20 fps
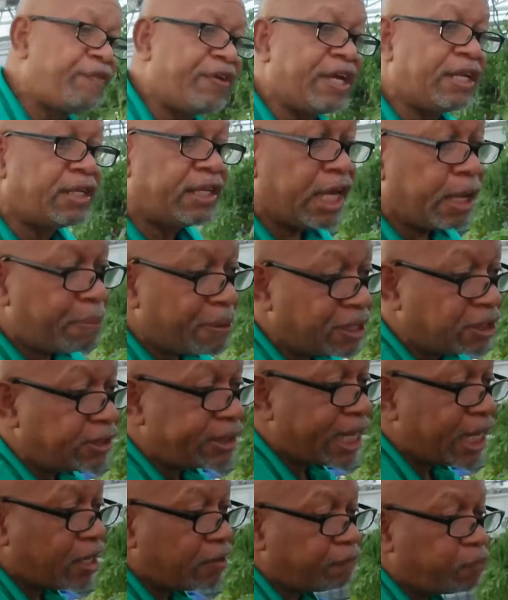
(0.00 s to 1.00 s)
feet deep
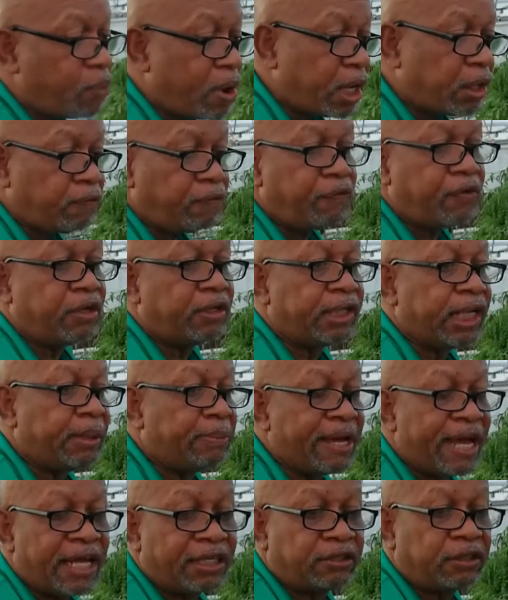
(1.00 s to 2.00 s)
instead of 1 foot deep
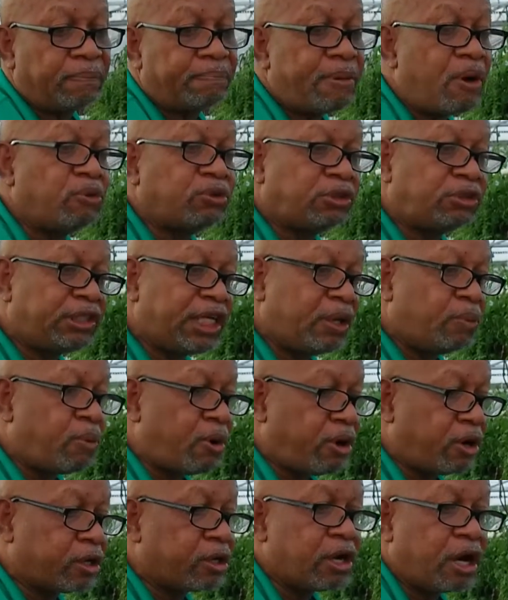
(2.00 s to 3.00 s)
as in most deep
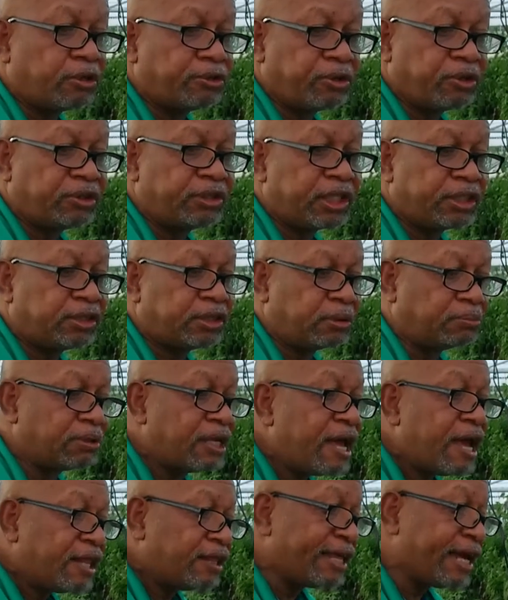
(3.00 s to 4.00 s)
water culture systems.
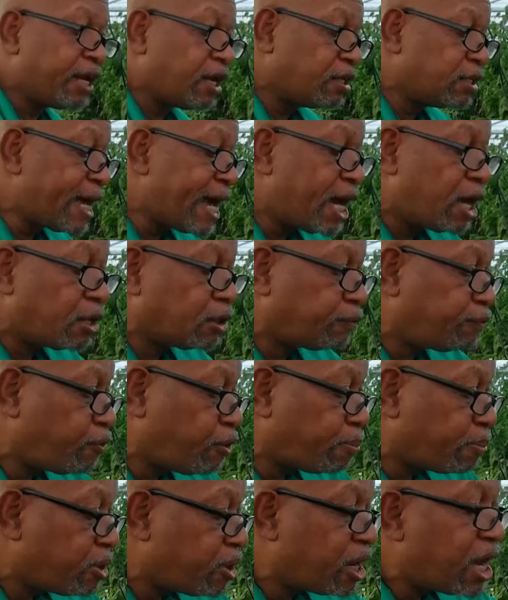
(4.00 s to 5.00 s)
That allows
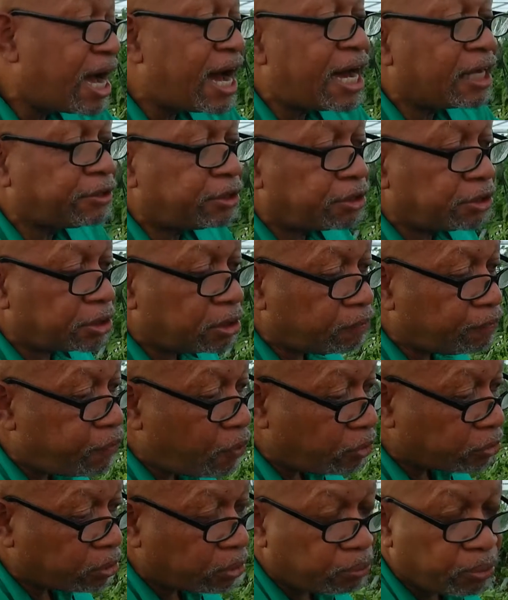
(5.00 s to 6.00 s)
for more oxygen
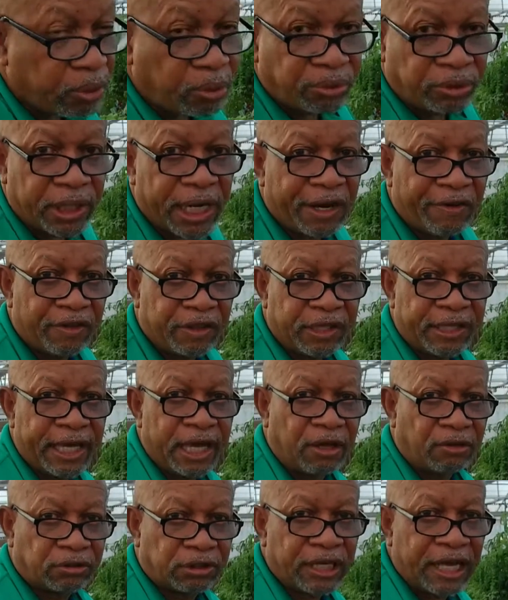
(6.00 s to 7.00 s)
for the roots and everything
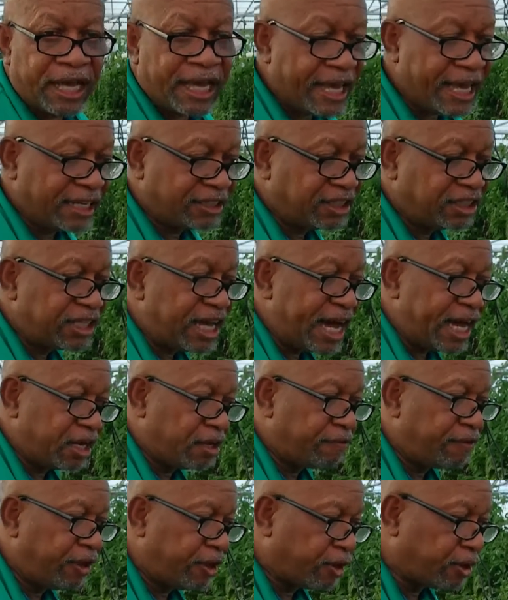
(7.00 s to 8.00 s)
else inside
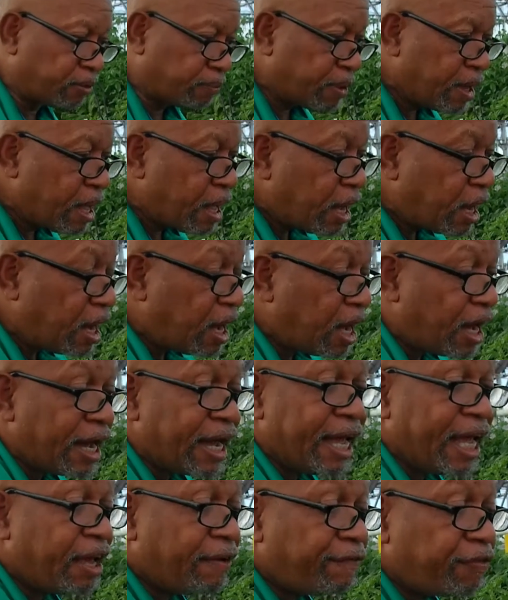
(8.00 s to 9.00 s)
of here.
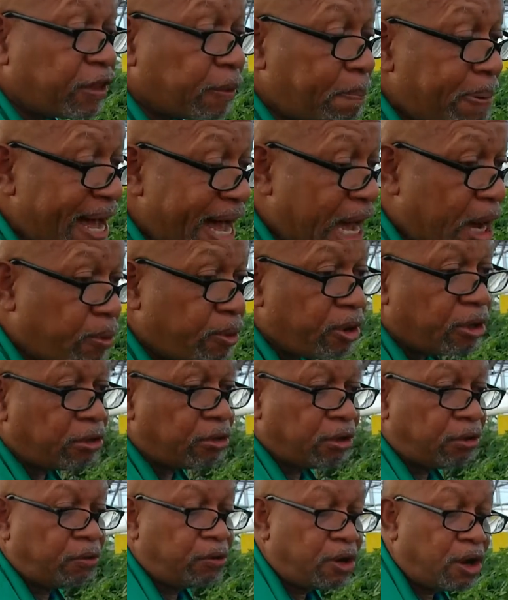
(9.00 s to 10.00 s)
If the power
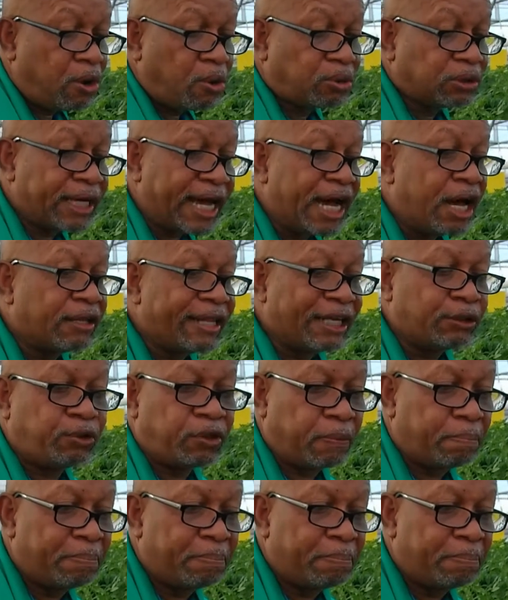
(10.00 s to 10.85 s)
goes out, that's the